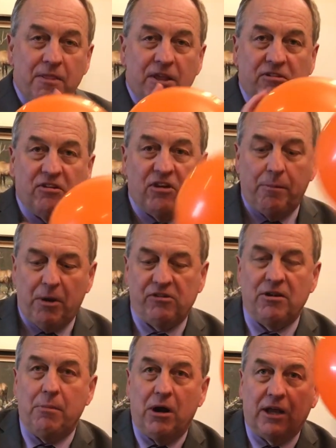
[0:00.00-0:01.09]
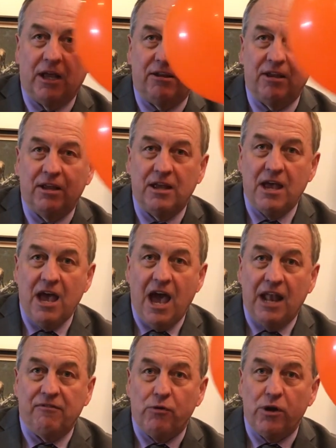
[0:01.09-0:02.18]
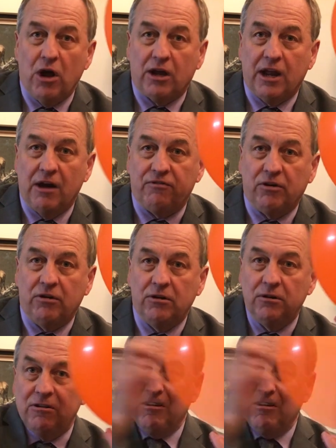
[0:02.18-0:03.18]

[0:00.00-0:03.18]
This is our present market, and if we're not careful,